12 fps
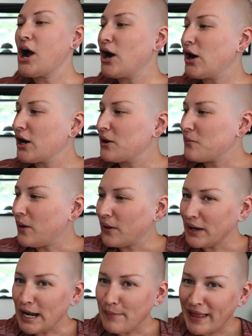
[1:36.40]
are
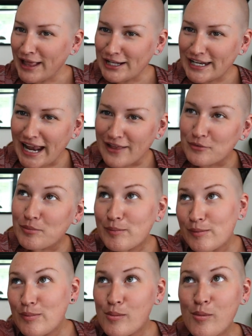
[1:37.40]
walking up a hill together, boop,
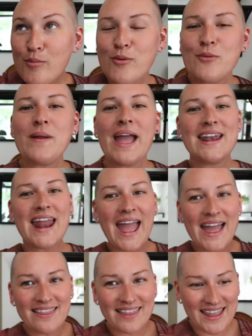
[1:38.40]
boop, boop, boop, and
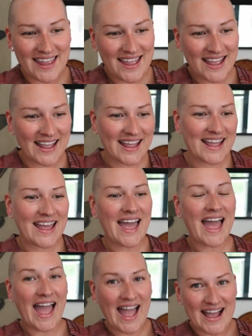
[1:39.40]
Ellie
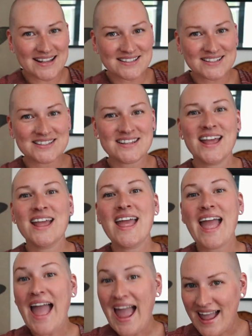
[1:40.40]
asks
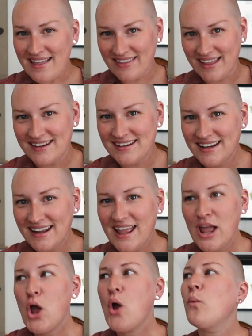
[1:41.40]
Alan,
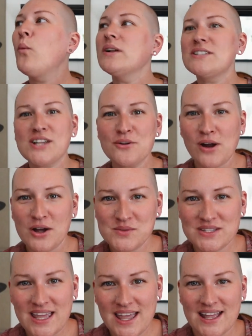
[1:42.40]
What's so wrong
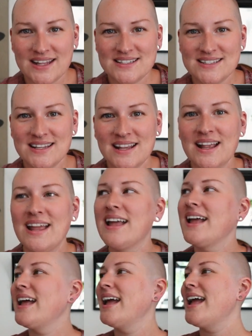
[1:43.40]
with kids?
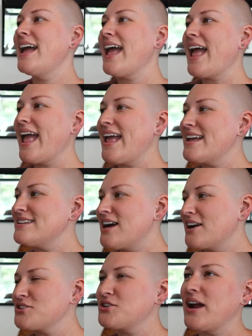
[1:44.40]
And
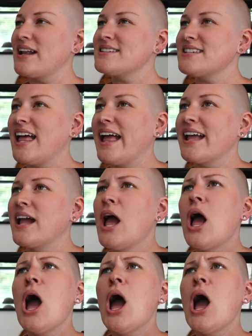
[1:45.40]
Dr. Grant's like,